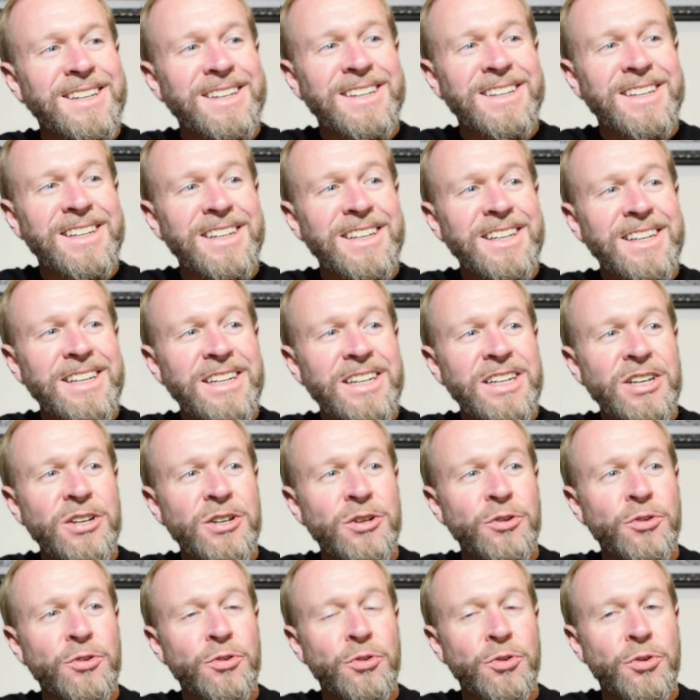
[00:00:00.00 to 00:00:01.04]
De
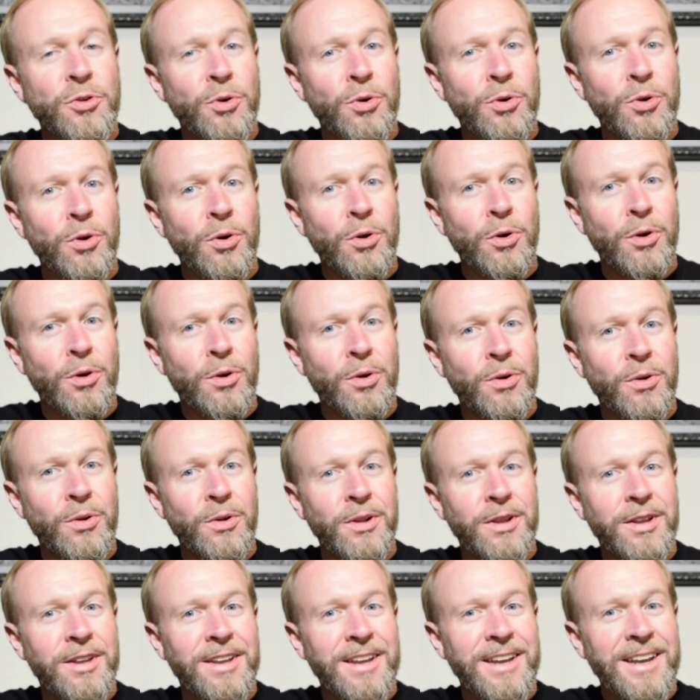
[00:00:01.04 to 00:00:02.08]
Dolle,
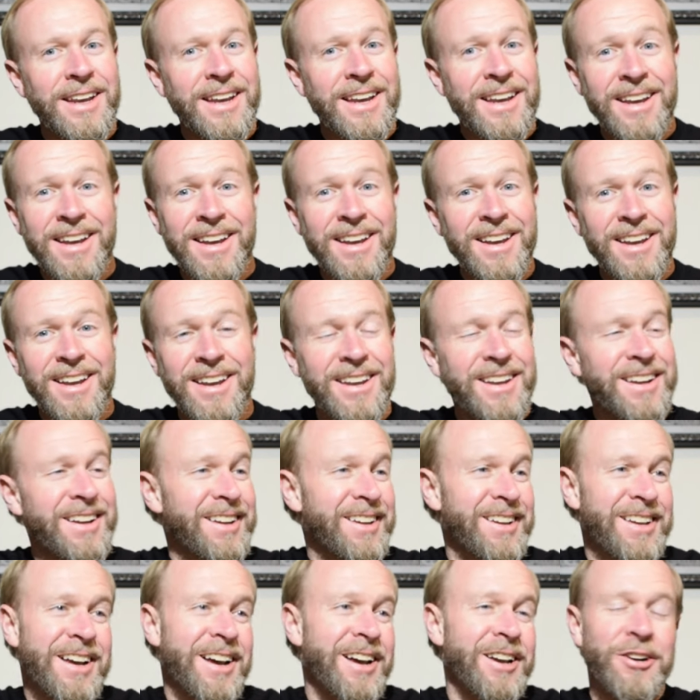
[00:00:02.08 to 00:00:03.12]

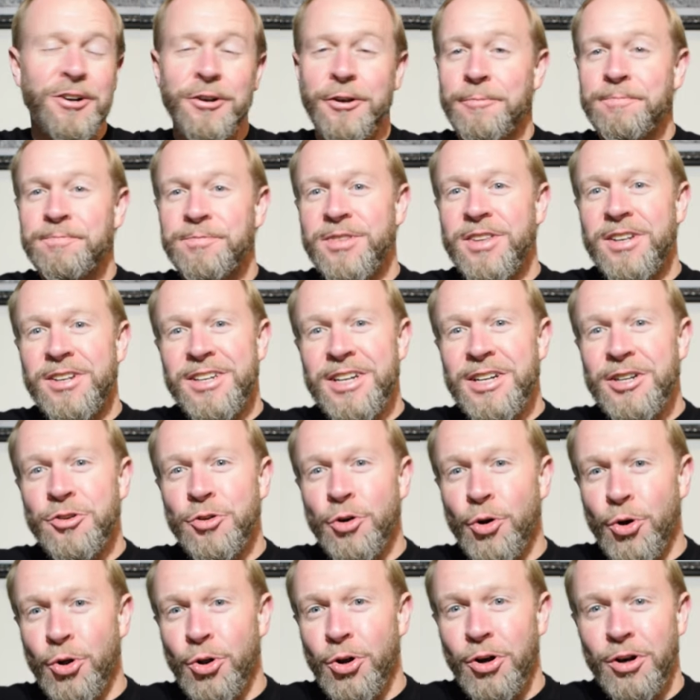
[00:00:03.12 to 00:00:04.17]
I don't know, De
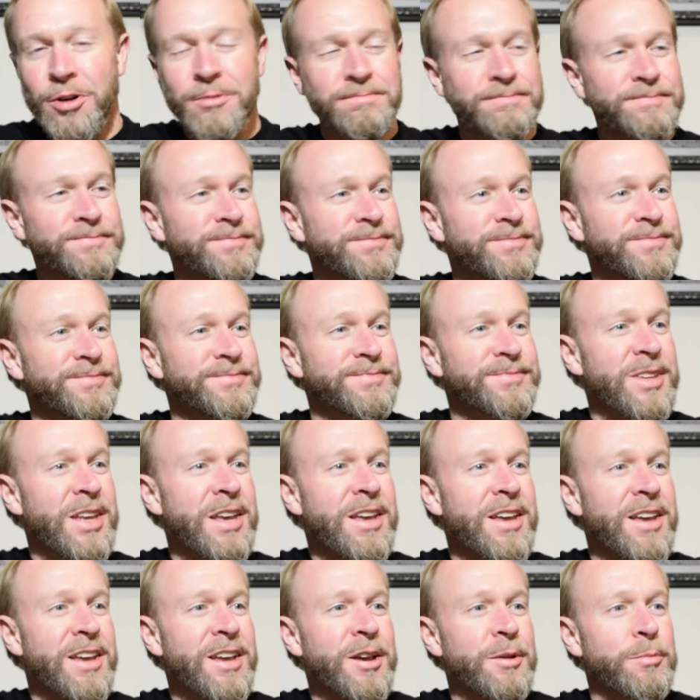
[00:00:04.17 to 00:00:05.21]
Dolle
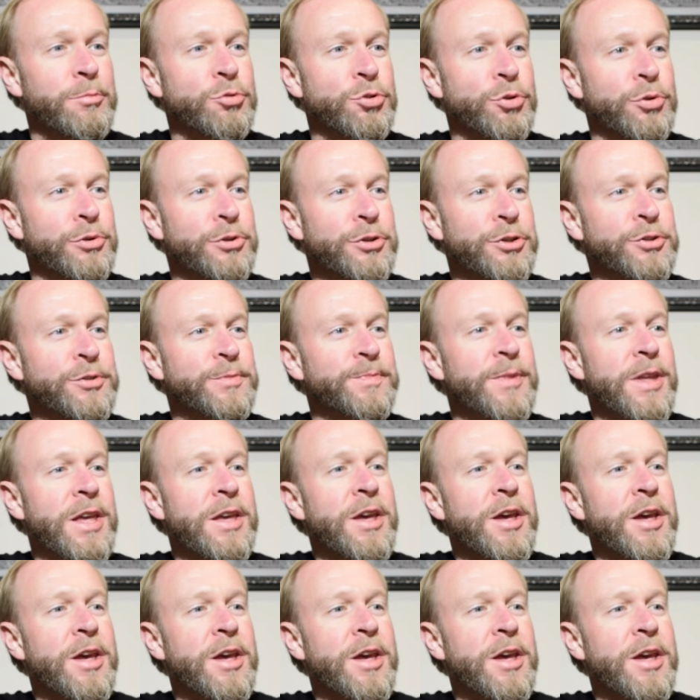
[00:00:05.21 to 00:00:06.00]
Brouwers,